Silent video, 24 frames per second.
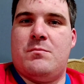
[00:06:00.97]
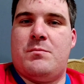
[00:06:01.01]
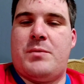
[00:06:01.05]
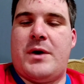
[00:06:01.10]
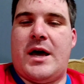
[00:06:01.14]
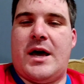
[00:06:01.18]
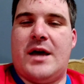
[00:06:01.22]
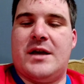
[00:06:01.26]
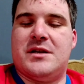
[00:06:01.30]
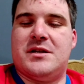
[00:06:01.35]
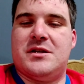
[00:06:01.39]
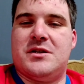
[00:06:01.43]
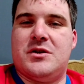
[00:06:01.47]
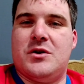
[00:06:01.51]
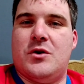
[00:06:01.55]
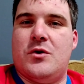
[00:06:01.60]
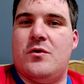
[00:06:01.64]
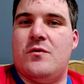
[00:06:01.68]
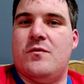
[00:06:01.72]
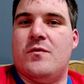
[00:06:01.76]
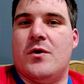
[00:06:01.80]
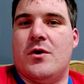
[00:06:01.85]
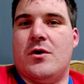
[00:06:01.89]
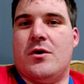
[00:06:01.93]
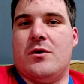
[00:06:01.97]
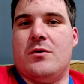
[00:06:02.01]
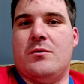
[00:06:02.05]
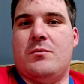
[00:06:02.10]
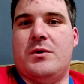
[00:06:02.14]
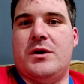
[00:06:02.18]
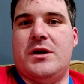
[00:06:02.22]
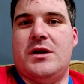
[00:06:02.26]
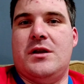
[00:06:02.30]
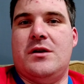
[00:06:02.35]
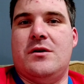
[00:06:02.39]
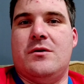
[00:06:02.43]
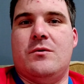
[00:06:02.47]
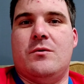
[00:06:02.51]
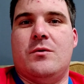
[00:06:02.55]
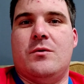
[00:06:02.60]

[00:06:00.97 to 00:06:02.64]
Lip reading: passed over when you